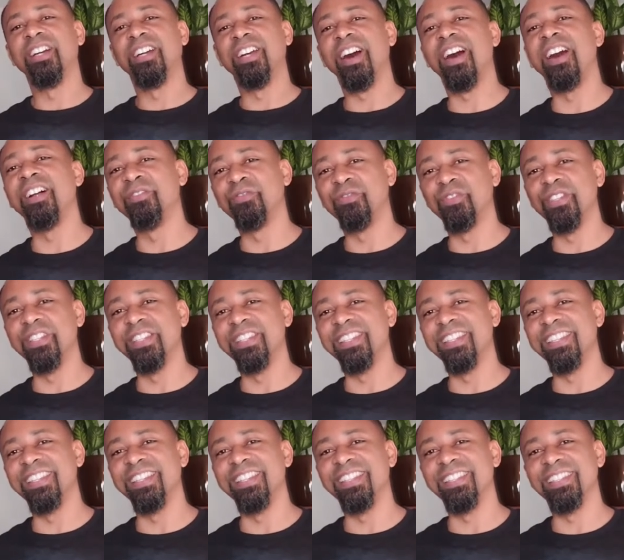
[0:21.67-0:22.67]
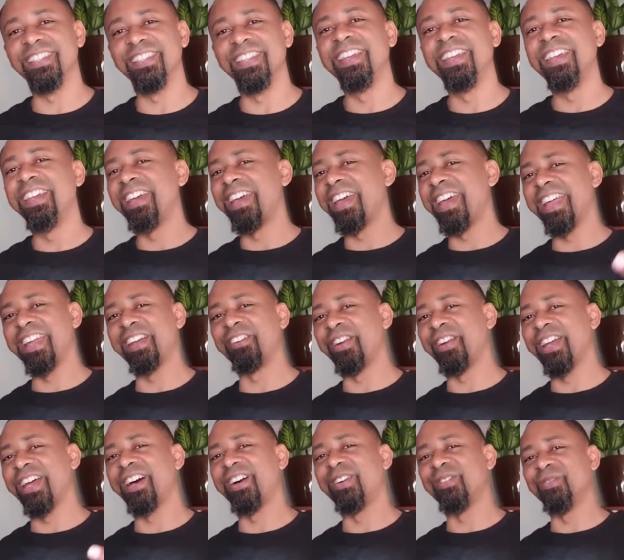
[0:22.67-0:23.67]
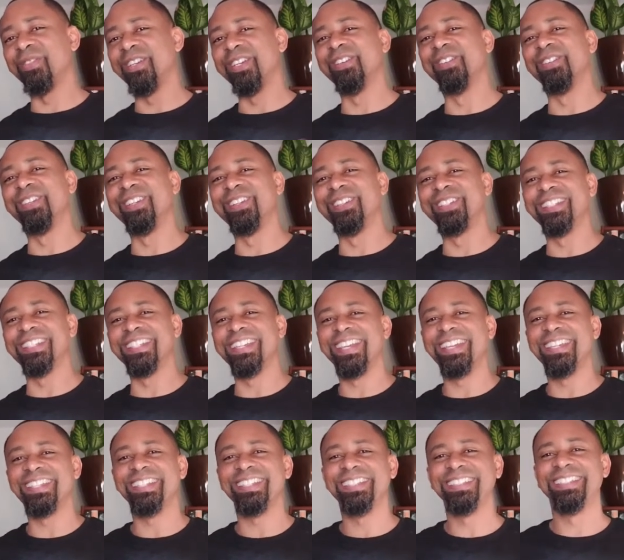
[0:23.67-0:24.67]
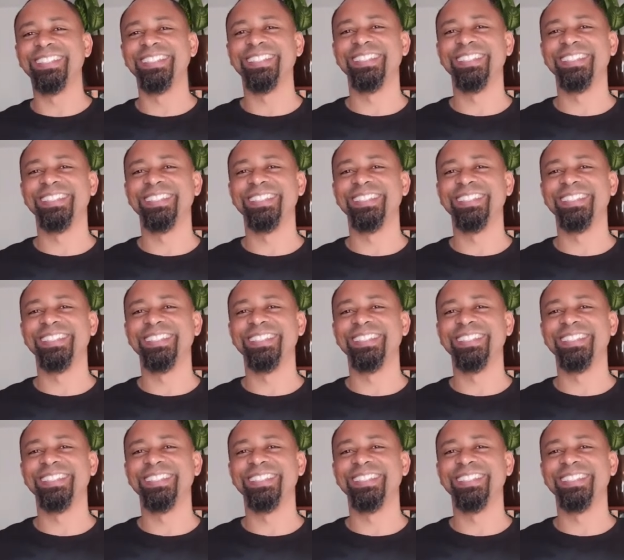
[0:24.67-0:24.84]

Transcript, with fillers: conferences. Hang around, we're going to learn today.